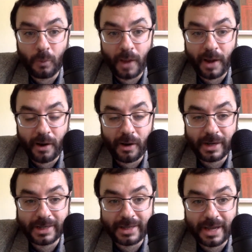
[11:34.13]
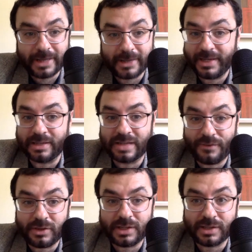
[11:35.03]
where he's
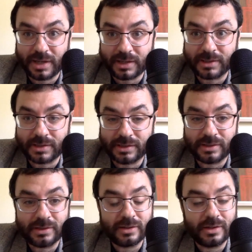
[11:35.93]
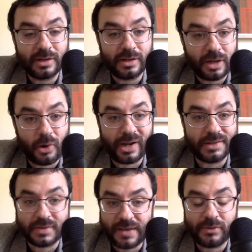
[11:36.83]
76, going
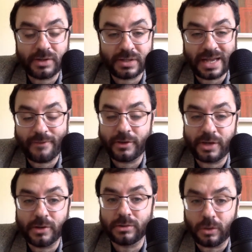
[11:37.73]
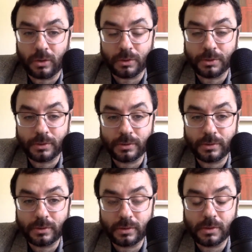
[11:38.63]
on 77 years old,
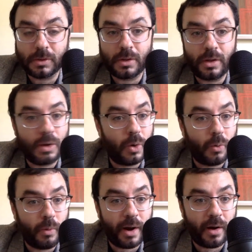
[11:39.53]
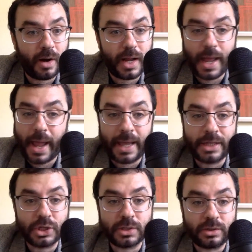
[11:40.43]
where
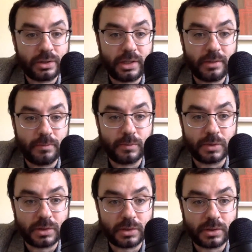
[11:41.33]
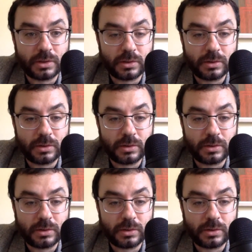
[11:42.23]
it just seems